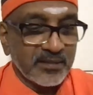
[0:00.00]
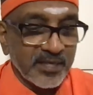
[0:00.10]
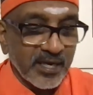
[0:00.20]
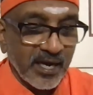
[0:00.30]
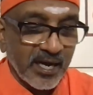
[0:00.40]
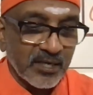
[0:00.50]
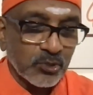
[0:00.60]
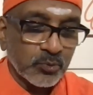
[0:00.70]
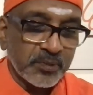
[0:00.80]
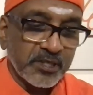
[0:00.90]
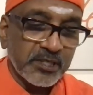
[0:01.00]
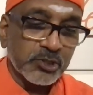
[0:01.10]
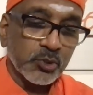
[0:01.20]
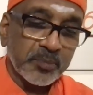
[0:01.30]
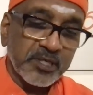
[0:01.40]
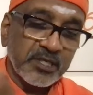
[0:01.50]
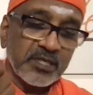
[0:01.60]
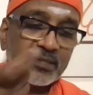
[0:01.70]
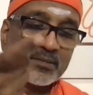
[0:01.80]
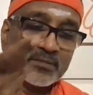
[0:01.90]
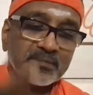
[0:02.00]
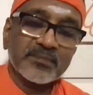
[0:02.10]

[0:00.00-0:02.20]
They are to be Ishubihi.